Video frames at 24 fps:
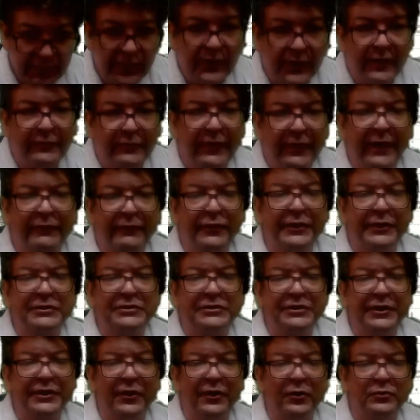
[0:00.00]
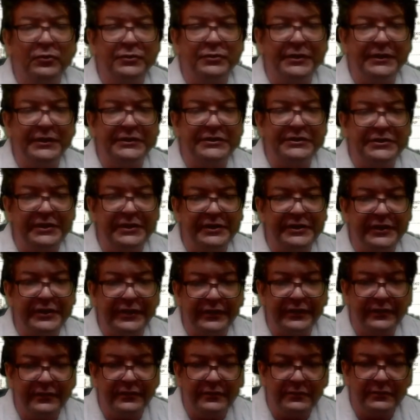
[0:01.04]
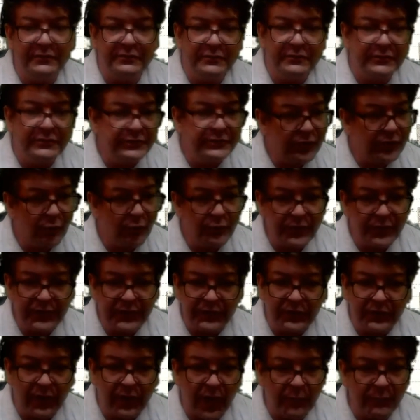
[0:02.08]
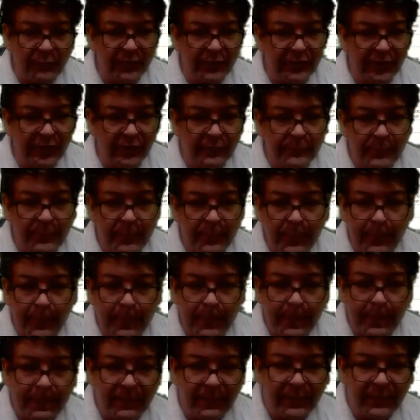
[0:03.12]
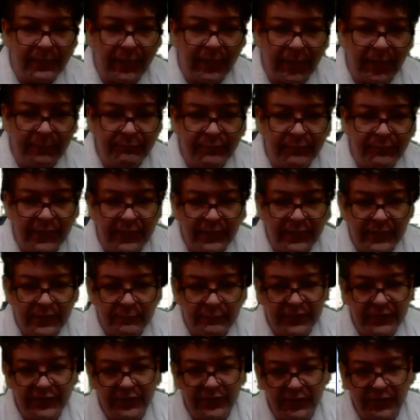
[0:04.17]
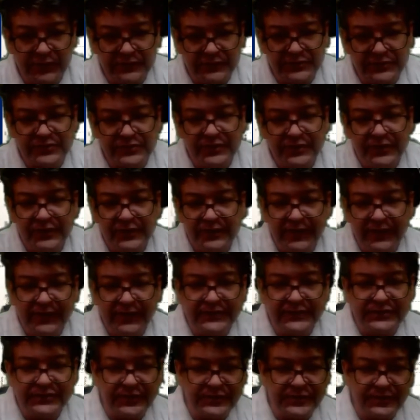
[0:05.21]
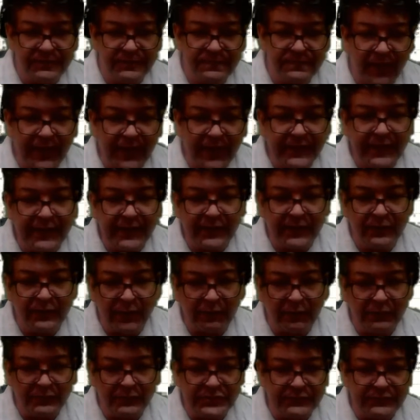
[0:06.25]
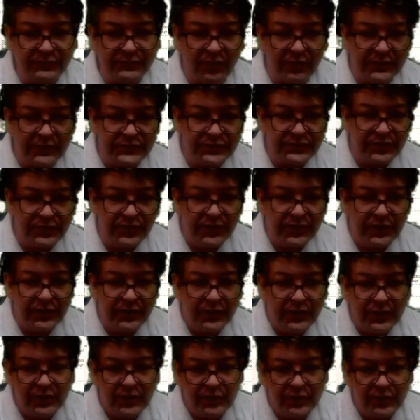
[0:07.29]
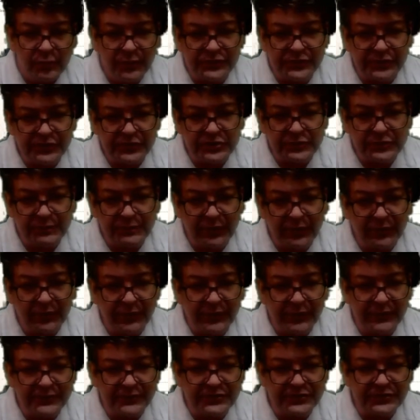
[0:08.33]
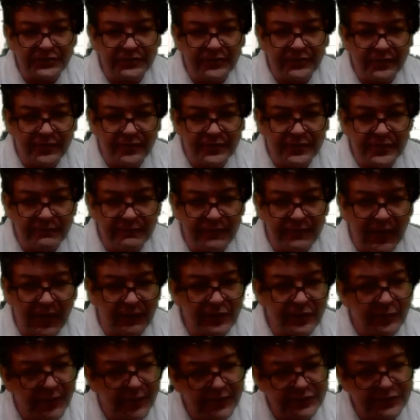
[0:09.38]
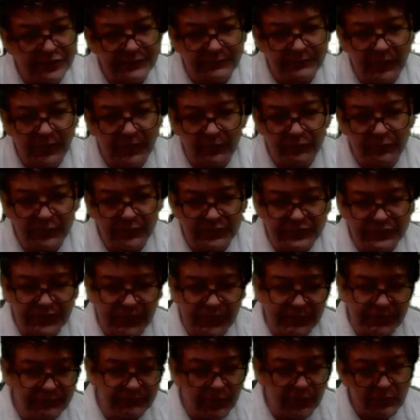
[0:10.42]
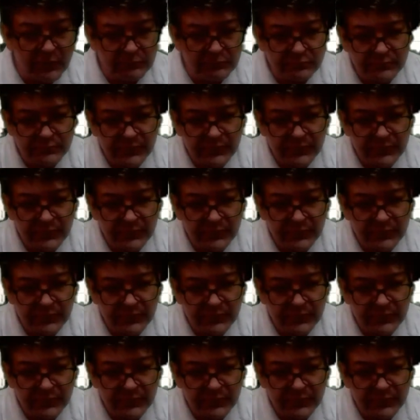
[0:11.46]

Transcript: Frankfurt is the only city, don't need a comma there, okay, because it's a defining relative clause, which experienced the devaluation of real estate. No.